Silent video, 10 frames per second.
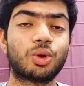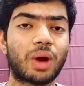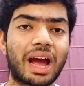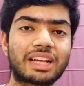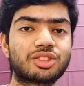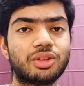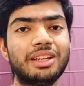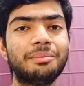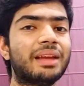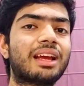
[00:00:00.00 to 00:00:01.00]
to
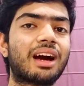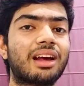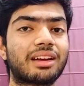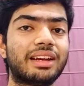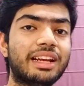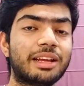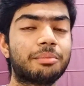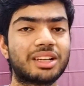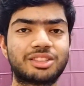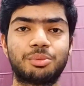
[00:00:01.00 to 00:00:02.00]
actually make our
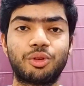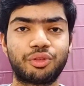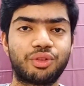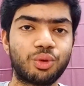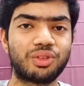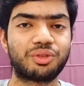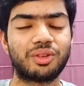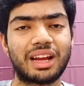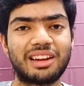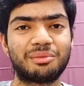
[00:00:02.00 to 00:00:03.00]
reading much more
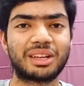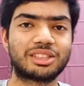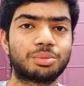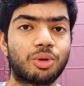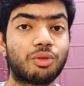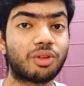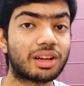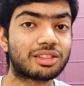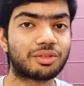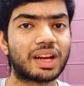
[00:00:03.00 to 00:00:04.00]
fruitful and much more
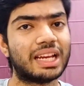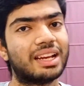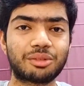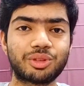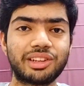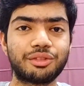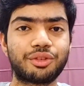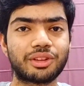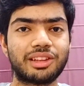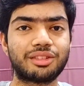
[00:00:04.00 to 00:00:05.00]
worthwhile. That was it
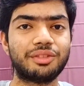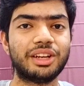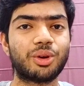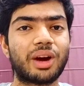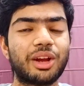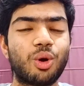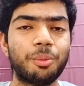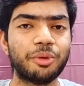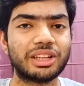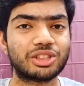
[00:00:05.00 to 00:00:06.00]
for this video. I
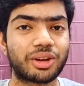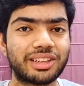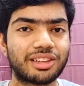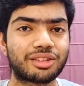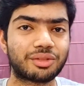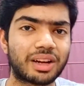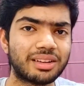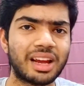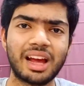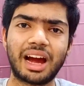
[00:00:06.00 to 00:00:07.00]
hope you enjoyed this
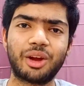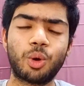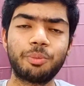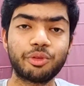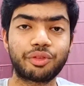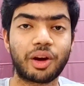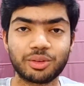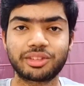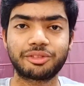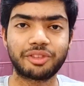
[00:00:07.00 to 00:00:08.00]
one. I hope you
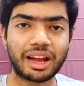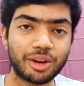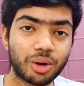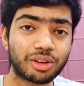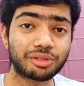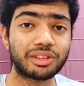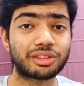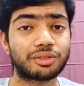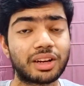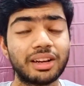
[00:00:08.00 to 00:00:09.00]
found some value out of
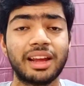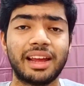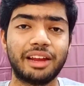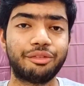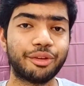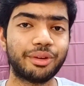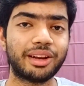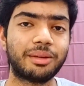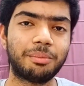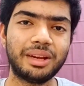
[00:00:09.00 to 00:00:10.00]
this one. If you
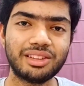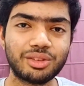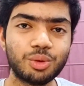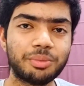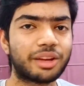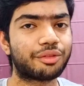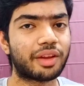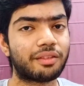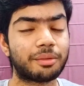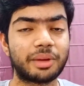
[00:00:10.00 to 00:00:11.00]
did, please do me a
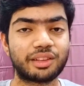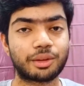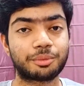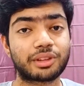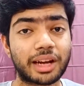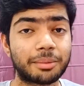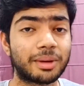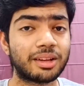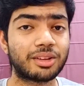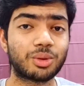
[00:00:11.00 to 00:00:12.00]
favor by
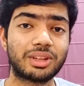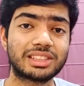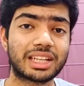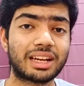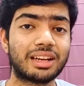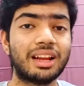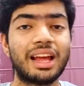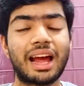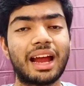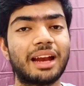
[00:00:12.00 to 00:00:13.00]
subscribing to the channel,
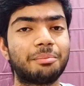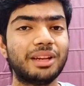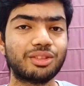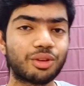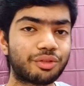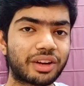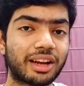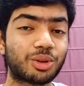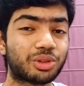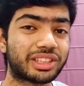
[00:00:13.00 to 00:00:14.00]
and please don't
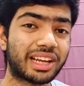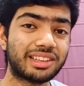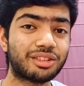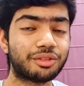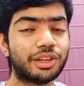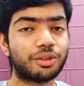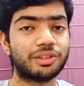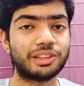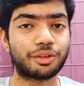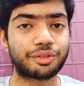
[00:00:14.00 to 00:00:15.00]
forget to share this video
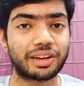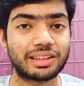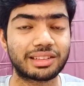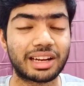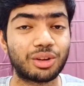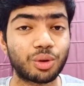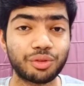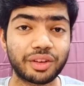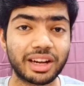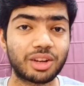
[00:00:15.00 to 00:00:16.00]
with your friends, and
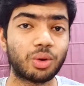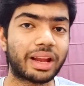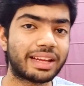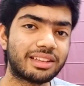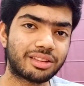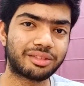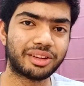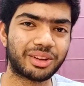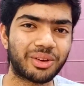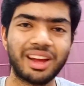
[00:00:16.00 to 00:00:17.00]
don't forget to like this
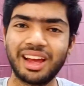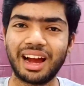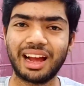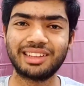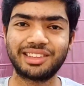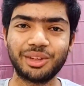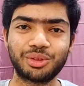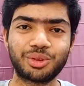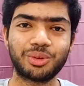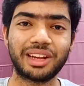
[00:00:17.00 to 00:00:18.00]
video. I'll see you
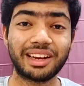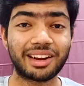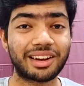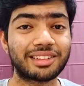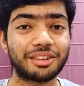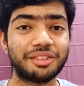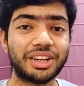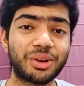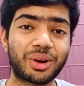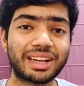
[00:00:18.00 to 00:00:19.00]
soon in another
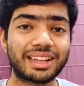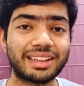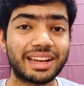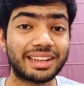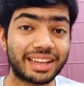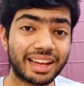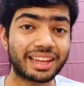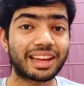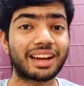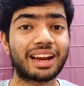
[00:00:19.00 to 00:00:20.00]
video. Until then,
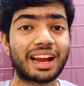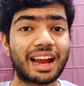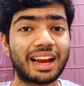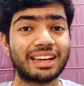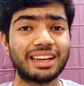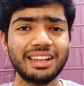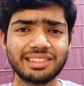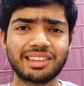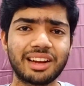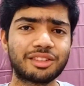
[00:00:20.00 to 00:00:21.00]
take care, and
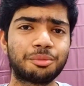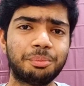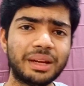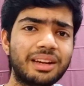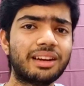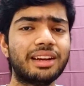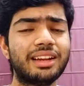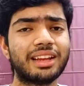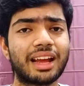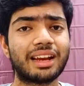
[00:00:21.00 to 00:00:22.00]
let's start speed
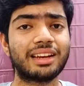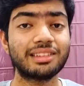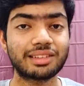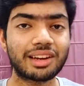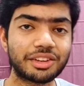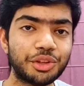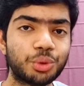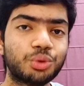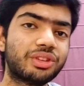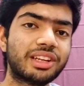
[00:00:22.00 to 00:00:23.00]
reading and let's start
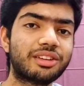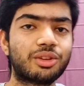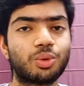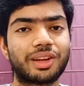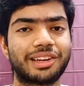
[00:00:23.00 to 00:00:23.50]
using it to our